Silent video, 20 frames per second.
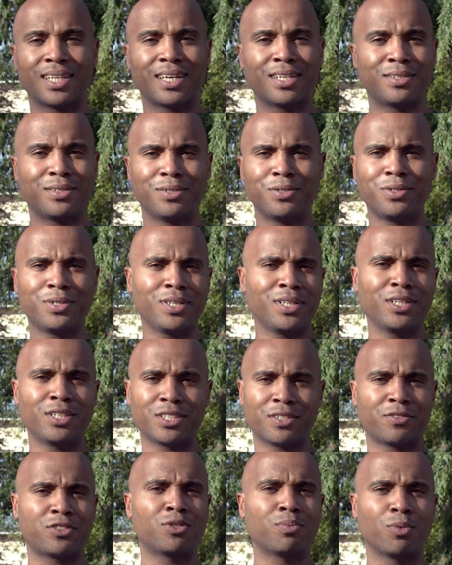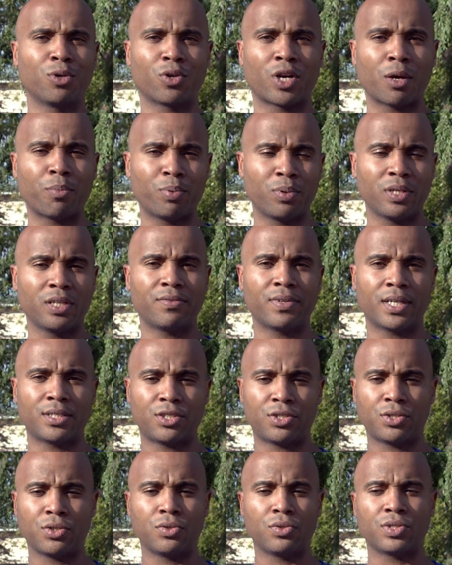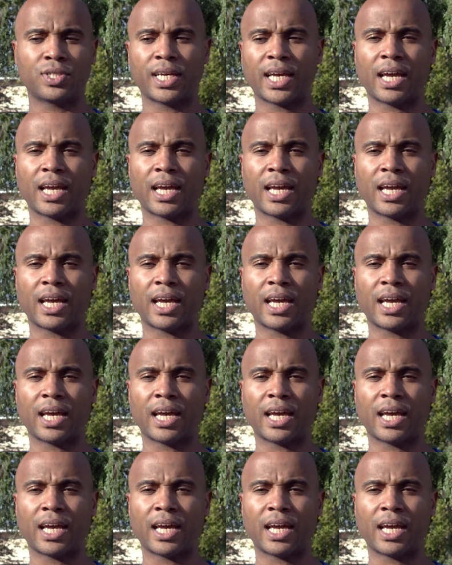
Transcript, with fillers: that you're the leaders of tomorrow. I believe that students